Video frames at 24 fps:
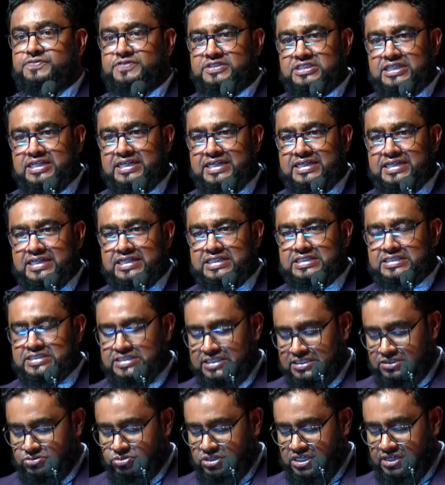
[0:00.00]

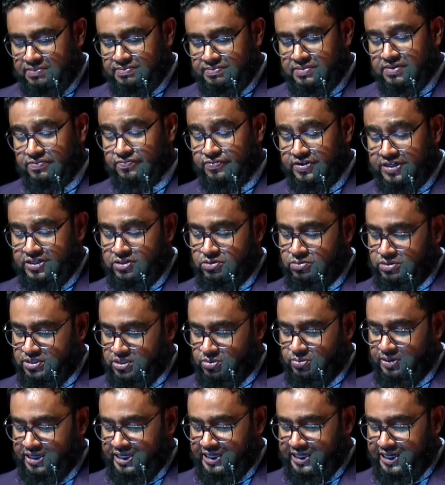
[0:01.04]
facilities to keep them fit over the
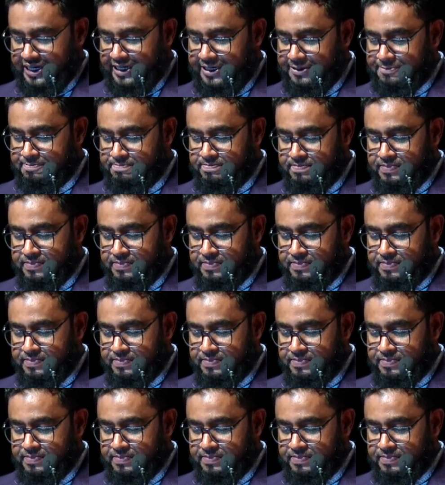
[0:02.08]
weekend.